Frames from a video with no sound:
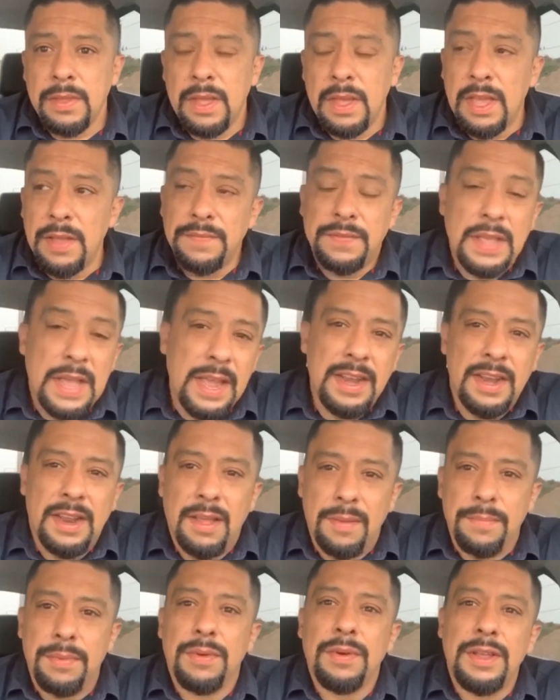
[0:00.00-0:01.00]
If that
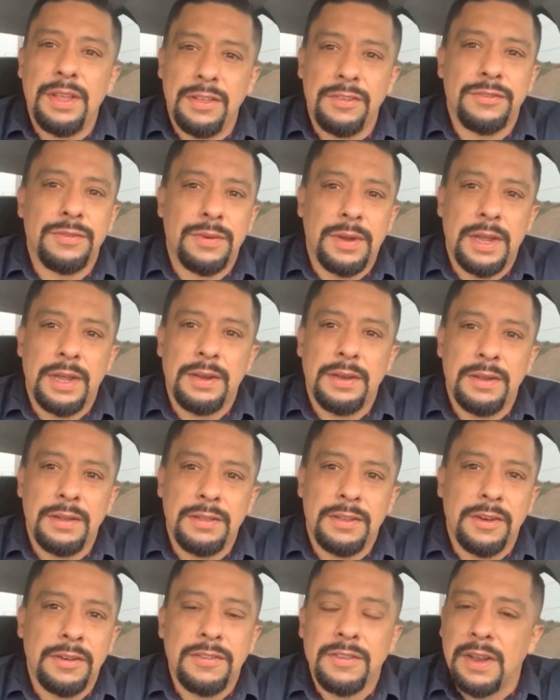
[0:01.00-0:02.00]
number is right,
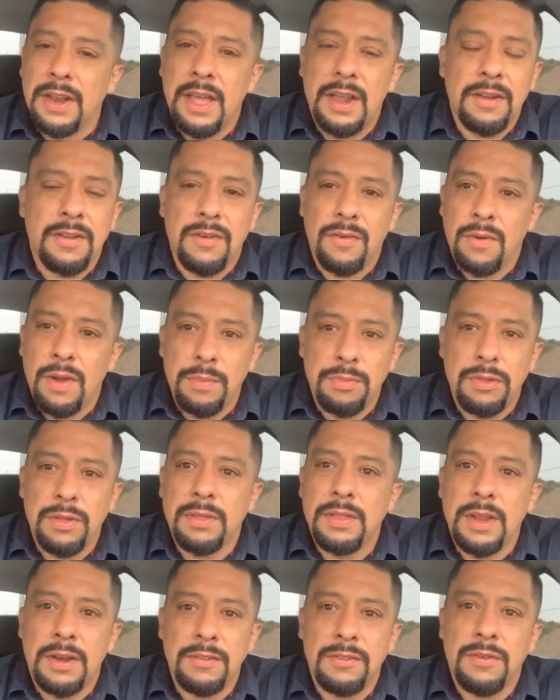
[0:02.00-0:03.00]
there's a lot of
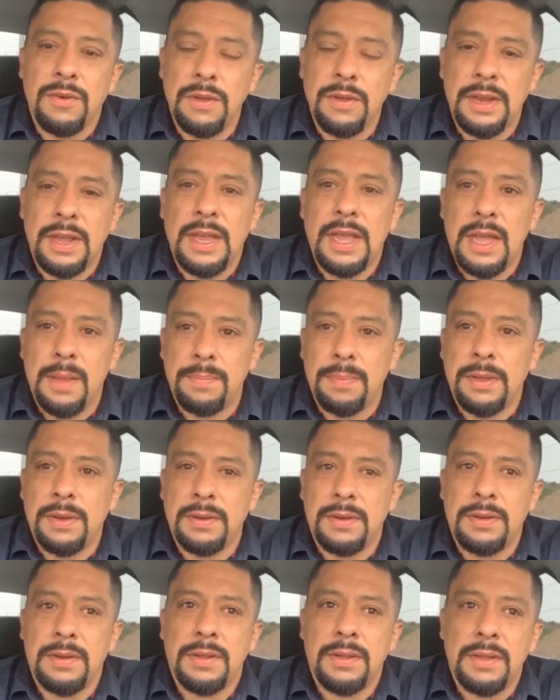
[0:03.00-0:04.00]
corruption that is going to
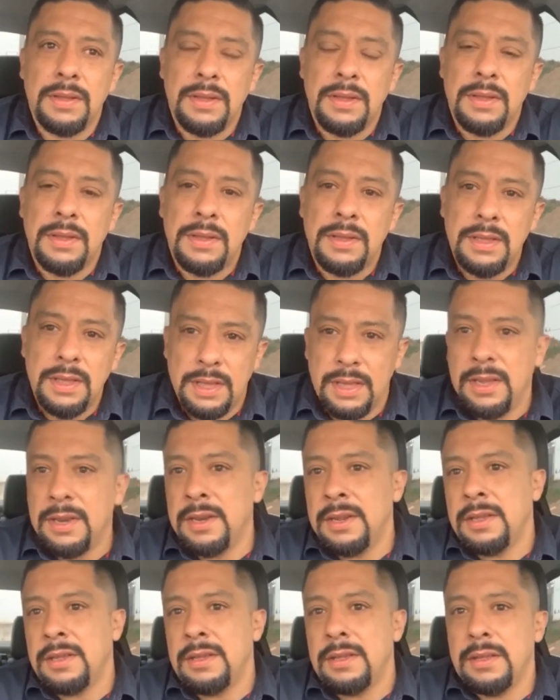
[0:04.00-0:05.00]
happen
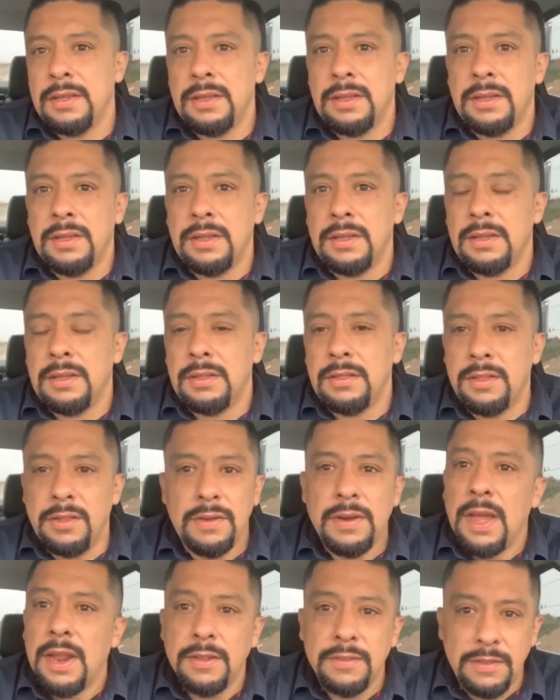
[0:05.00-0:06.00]
in the
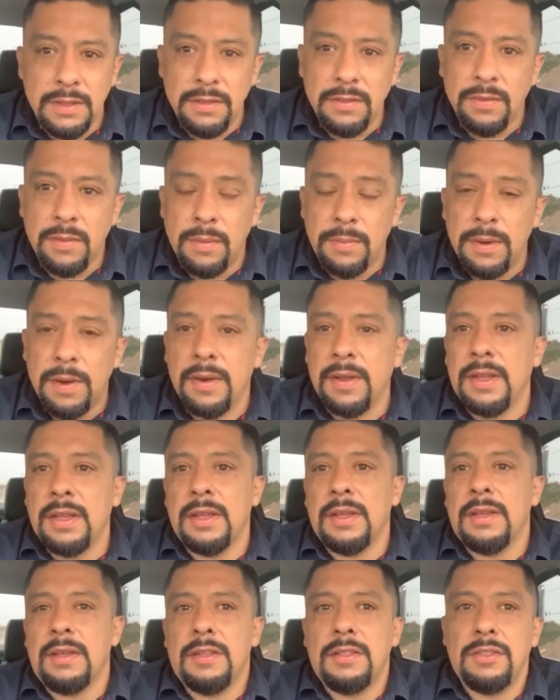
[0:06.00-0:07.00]
United States of
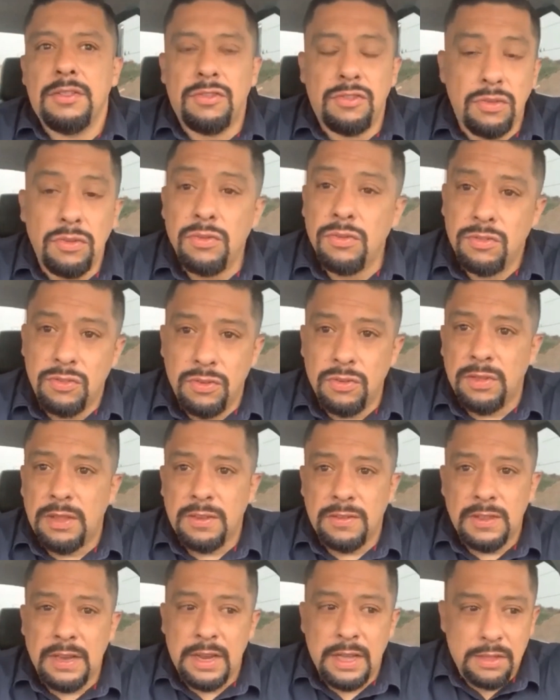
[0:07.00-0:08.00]
America due to
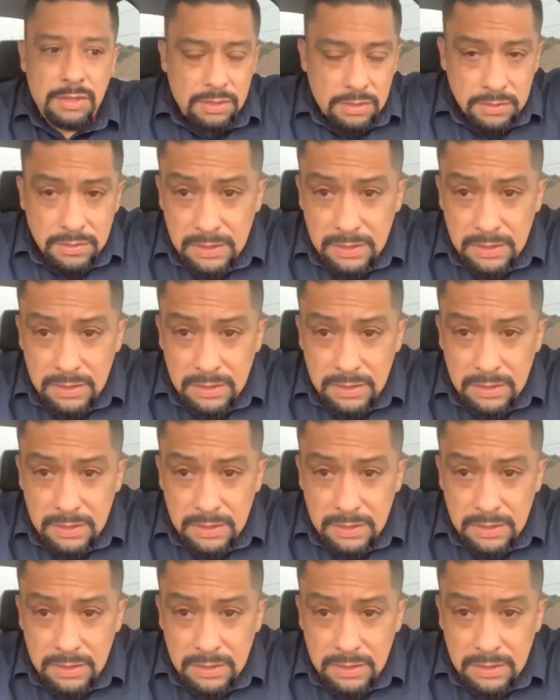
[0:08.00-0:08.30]
this election.